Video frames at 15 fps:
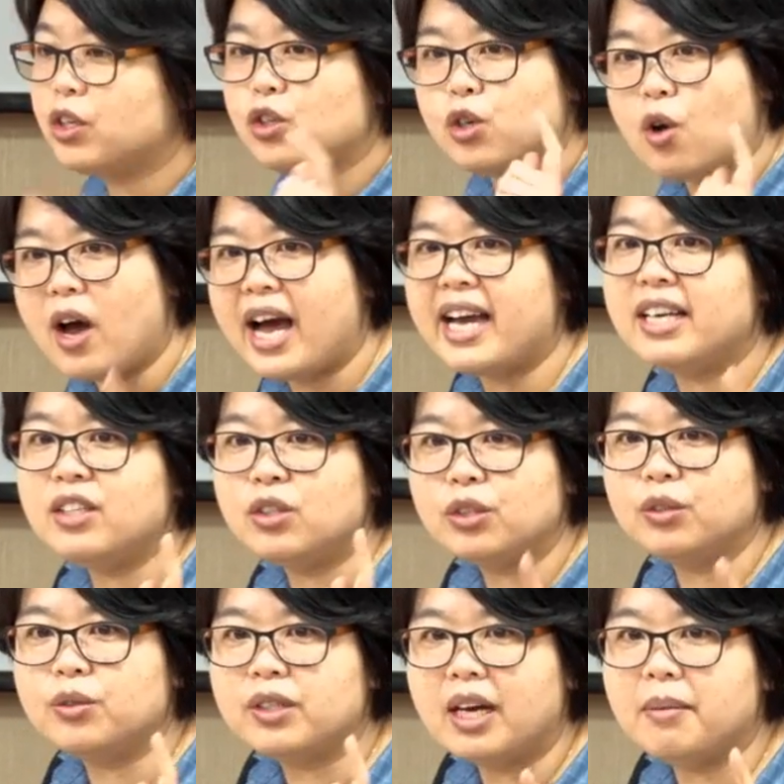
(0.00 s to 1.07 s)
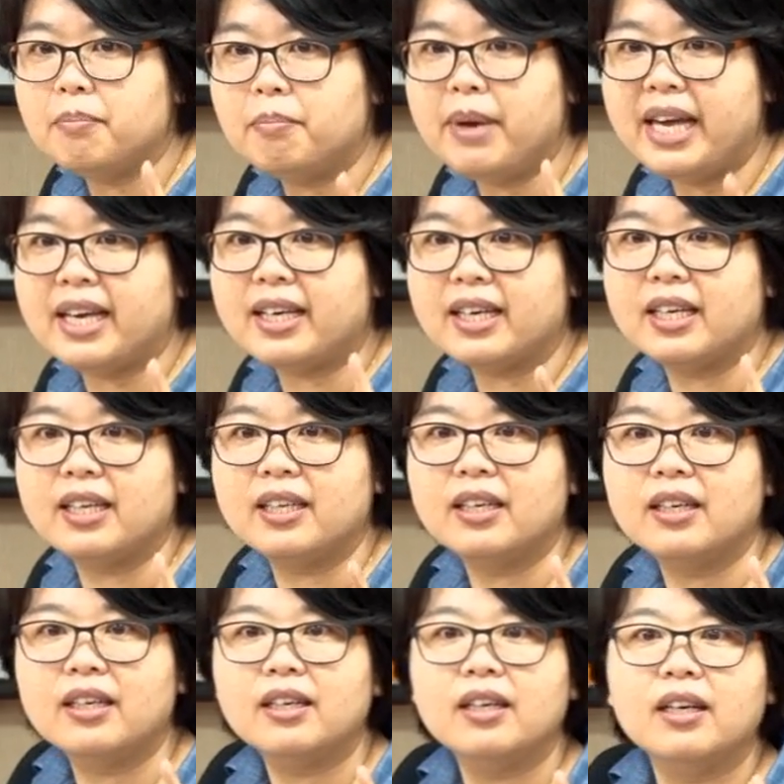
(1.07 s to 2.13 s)
trying to make
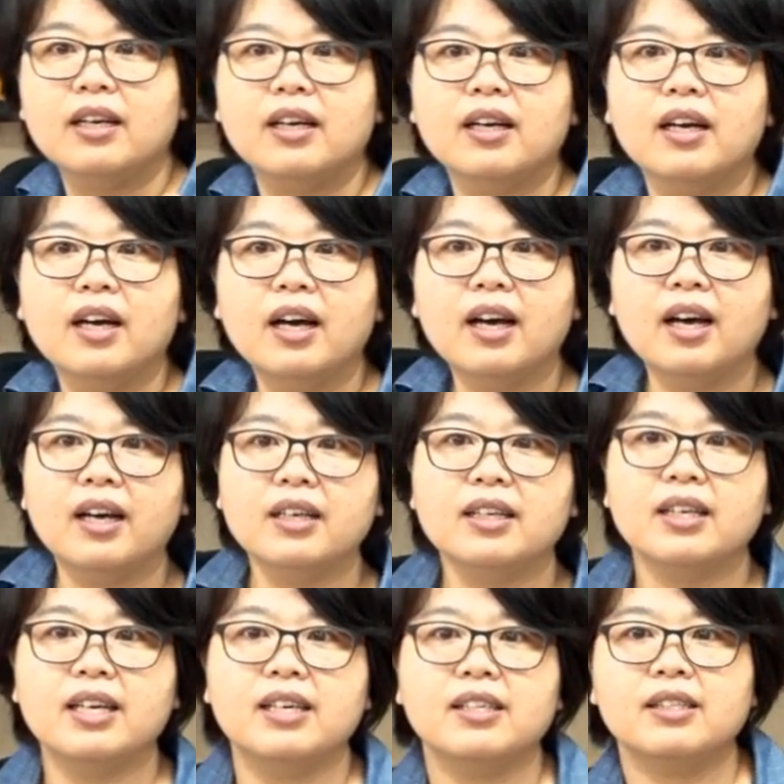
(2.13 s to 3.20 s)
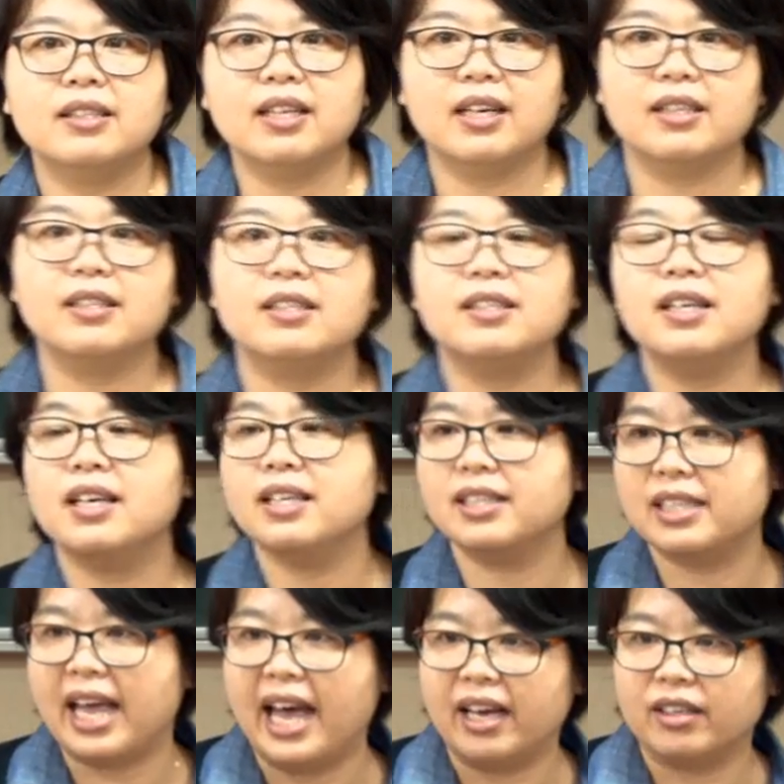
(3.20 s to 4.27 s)
is the s
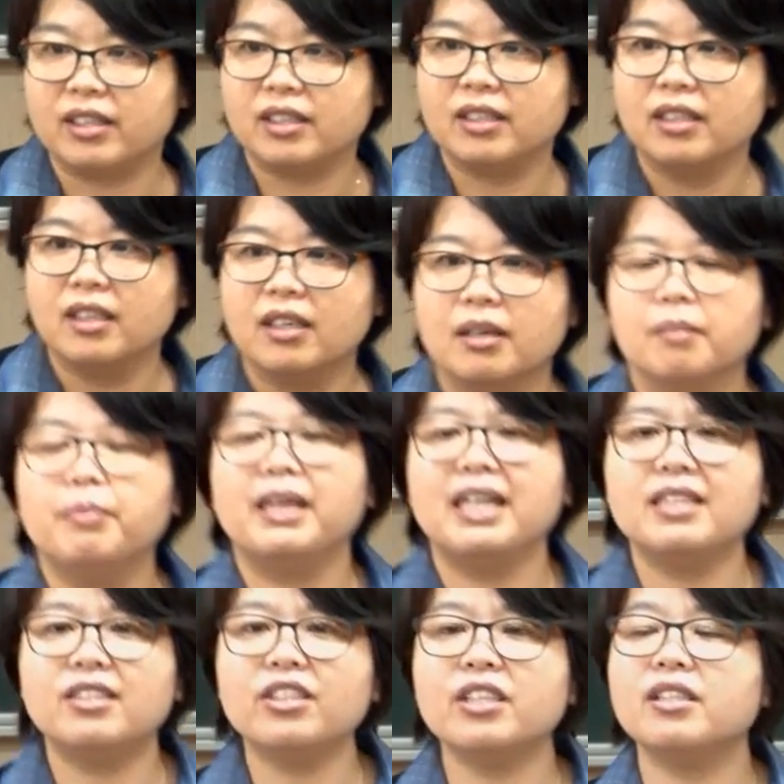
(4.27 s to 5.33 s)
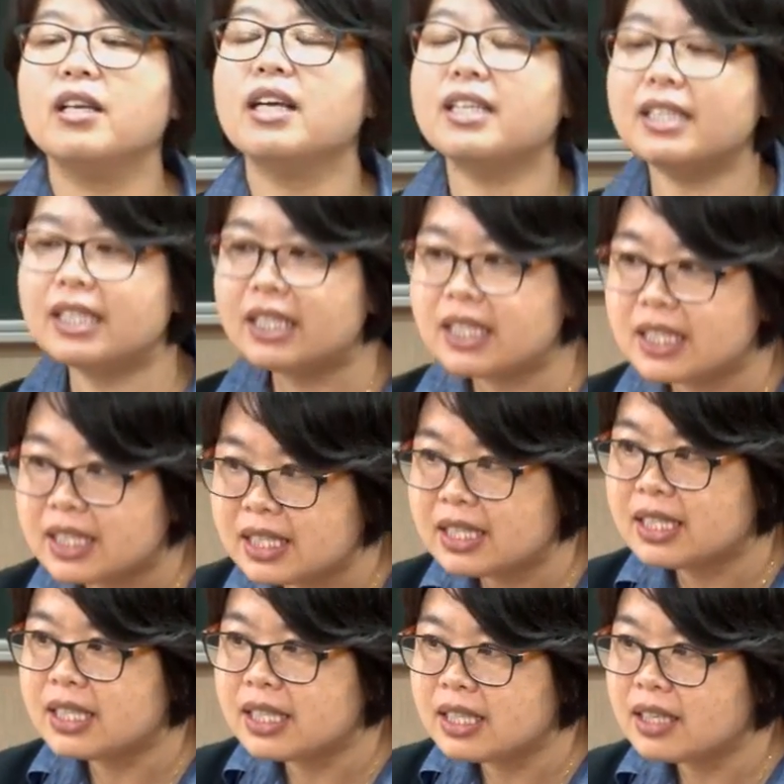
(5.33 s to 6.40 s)
sound. But it's just
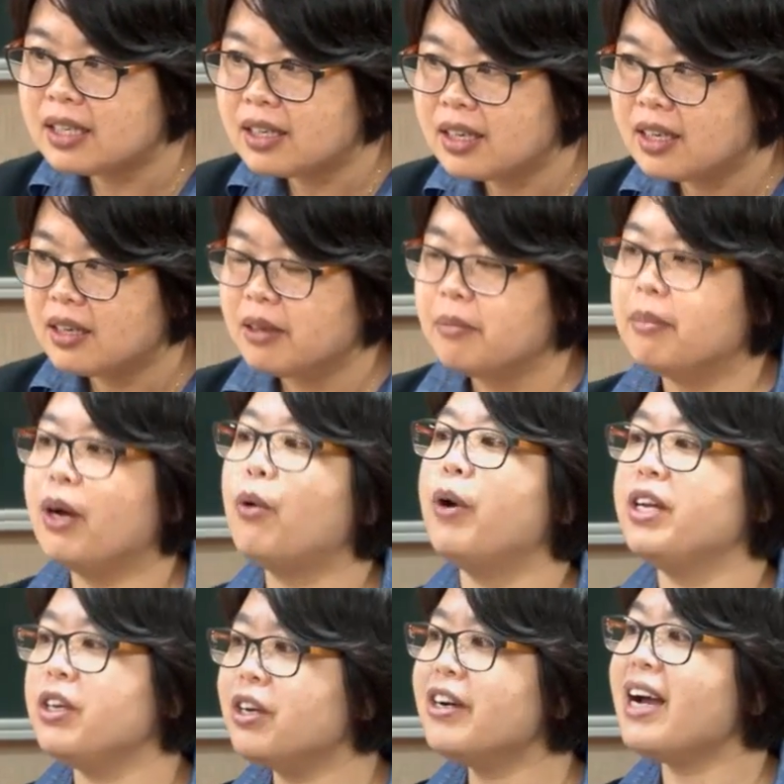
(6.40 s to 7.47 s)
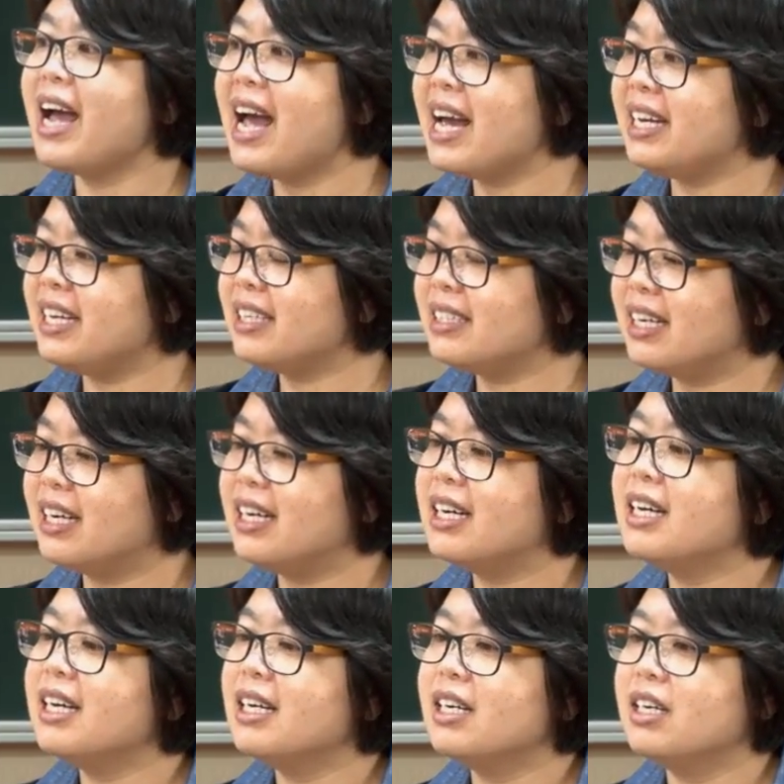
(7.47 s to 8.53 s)
s. But when you're adding the
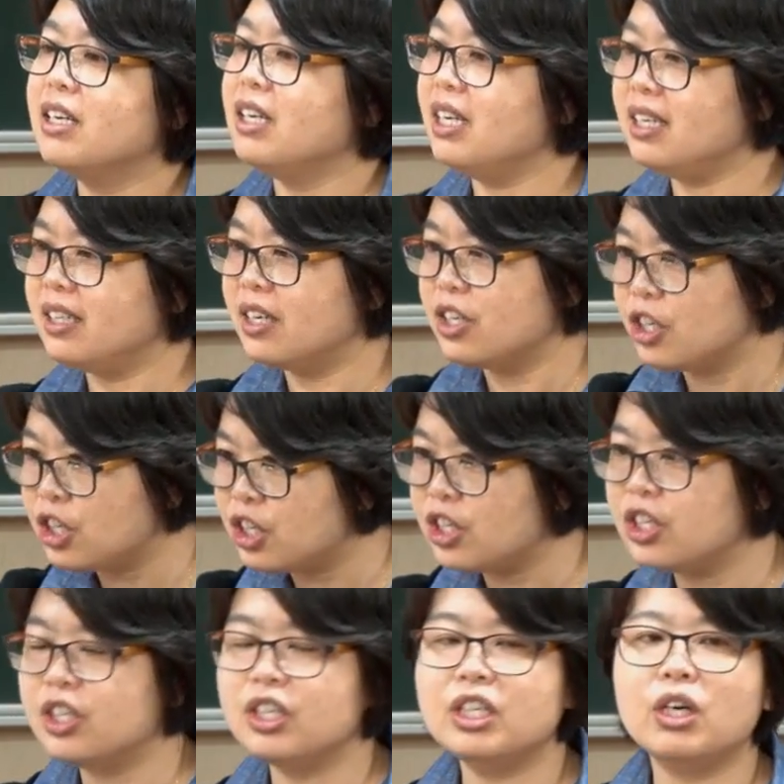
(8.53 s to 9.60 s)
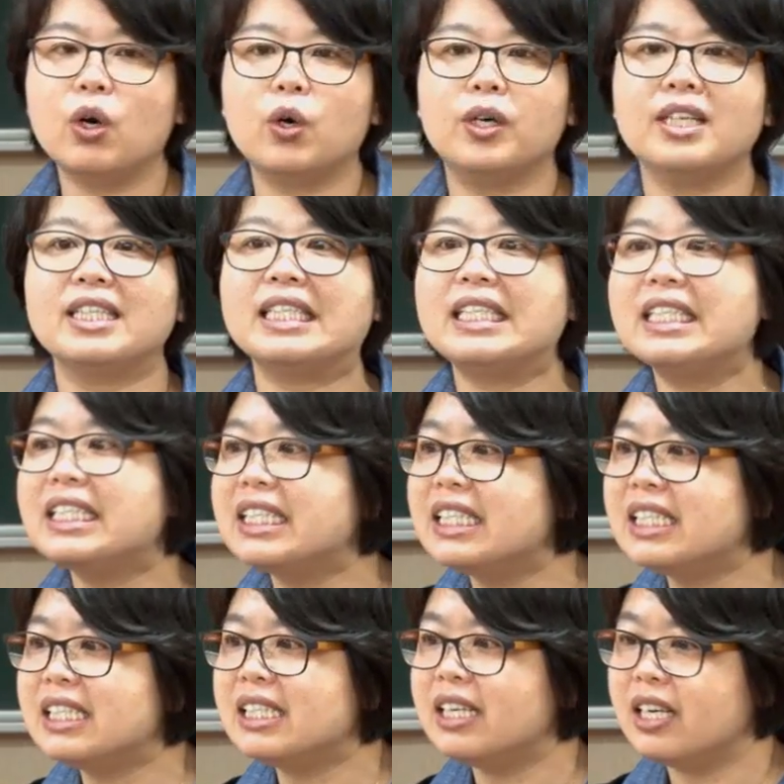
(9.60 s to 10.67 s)
either shi or
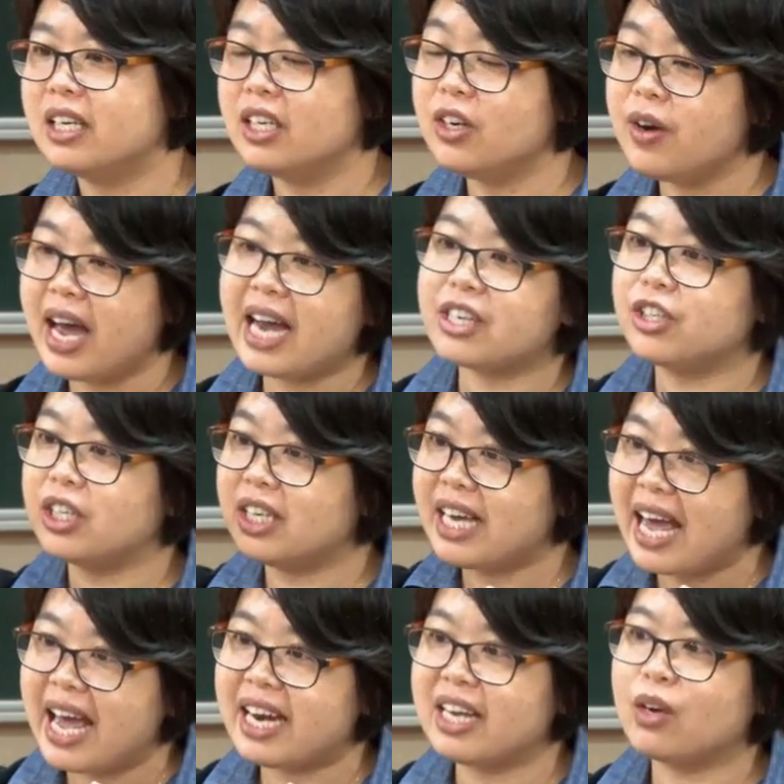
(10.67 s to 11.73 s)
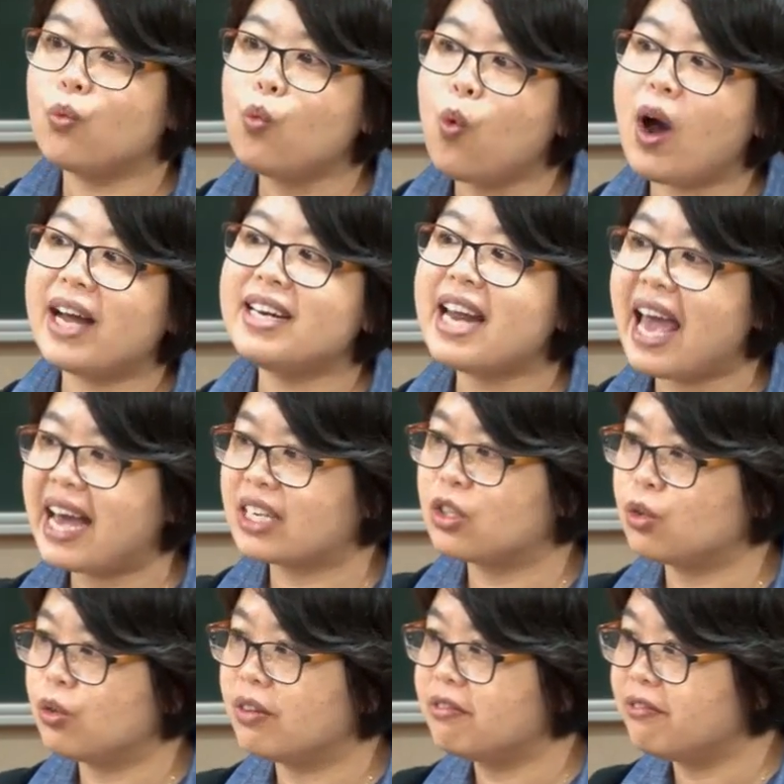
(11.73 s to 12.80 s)
si, you're actually adding one
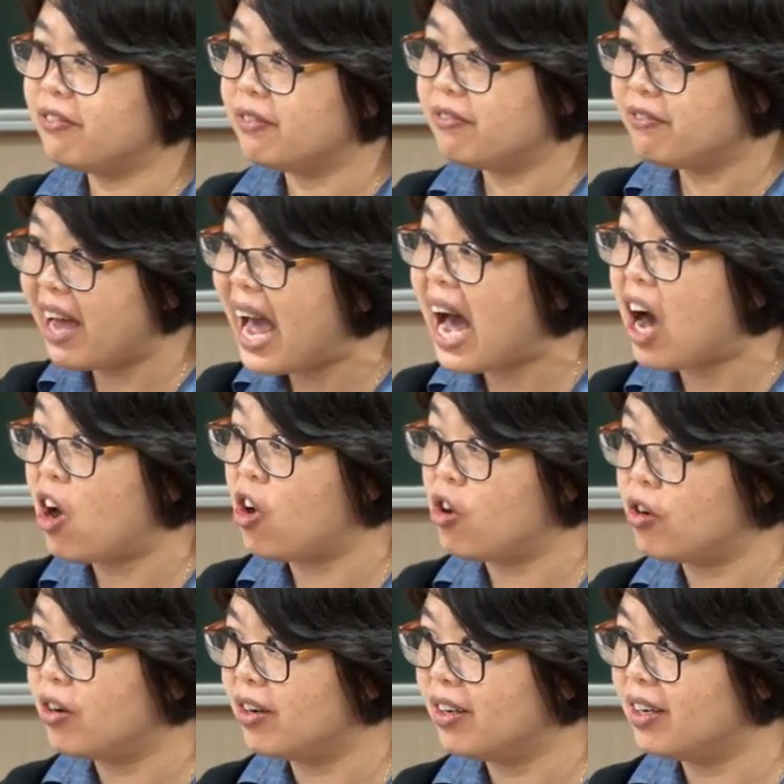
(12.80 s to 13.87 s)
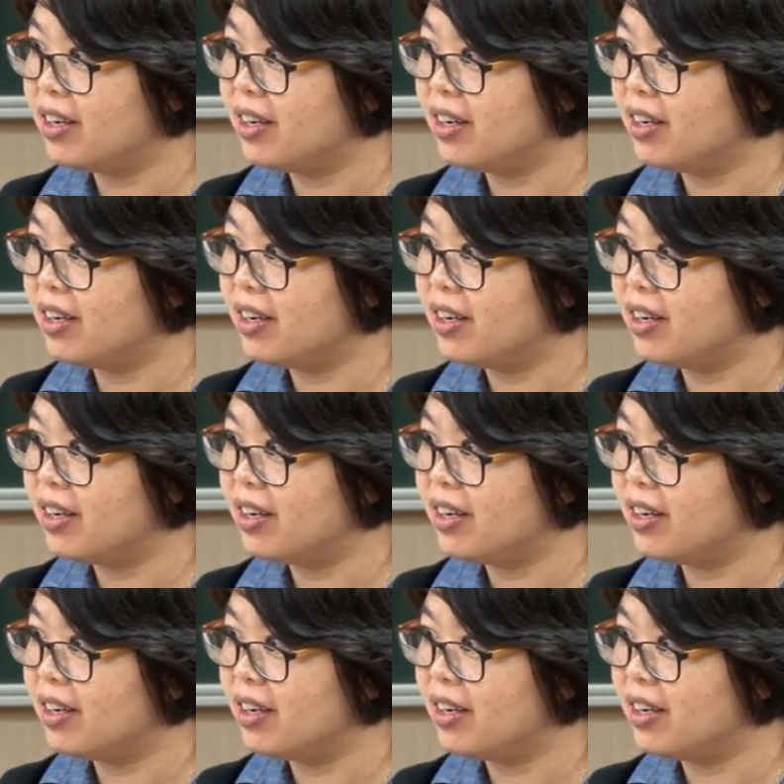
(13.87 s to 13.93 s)
extra vowel,